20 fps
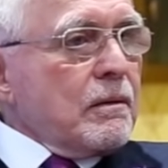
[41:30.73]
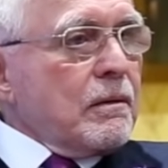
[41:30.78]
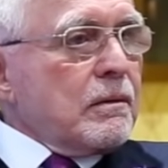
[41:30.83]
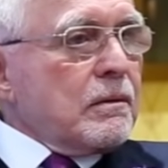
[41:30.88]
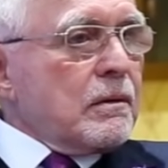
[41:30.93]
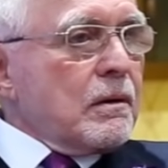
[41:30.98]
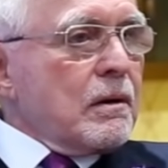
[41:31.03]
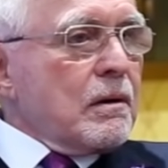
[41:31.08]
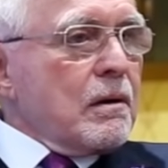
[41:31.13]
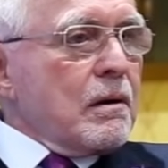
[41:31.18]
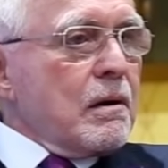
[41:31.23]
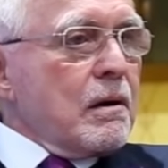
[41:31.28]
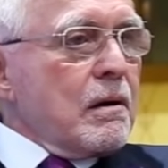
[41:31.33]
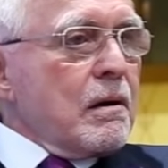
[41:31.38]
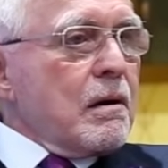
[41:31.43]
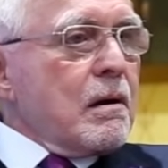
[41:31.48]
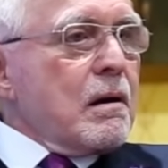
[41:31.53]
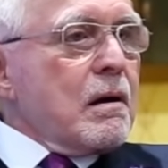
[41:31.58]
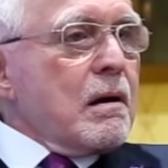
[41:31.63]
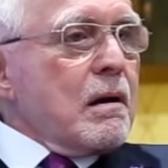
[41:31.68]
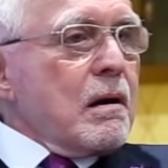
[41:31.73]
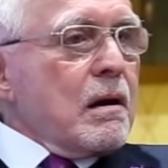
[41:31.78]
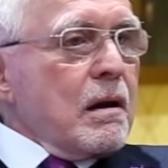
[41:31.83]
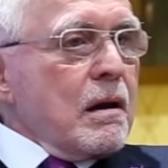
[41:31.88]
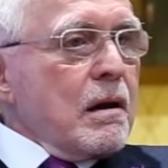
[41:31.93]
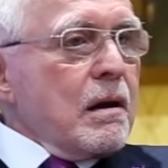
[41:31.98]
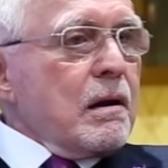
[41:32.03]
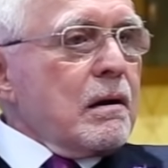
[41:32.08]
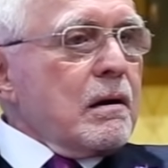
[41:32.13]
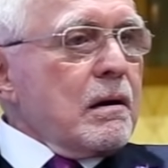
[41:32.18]
scientist. a
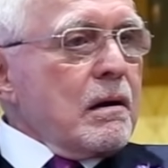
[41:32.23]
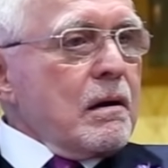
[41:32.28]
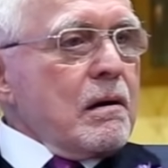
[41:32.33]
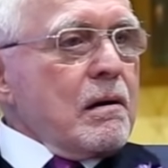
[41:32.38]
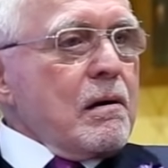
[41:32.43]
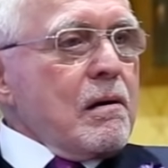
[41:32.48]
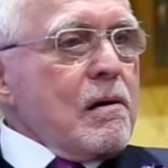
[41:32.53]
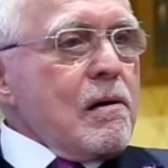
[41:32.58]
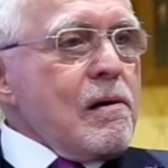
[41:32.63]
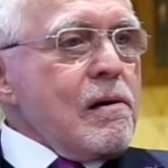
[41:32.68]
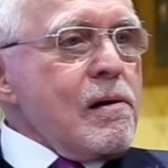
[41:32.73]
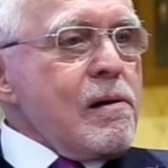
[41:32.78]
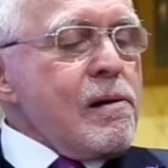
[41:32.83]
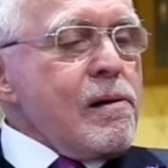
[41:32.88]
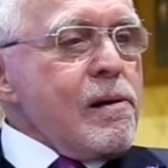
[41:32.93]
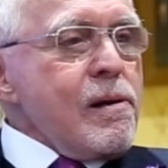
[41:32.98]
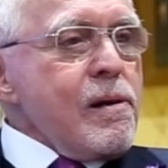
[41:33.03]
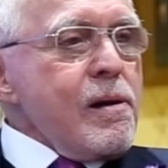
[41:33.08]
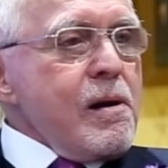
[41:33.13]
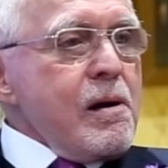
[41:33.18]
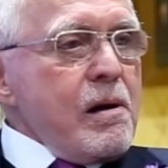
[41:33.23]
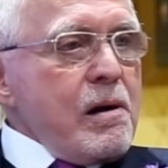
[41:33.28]
scientist a mindset video.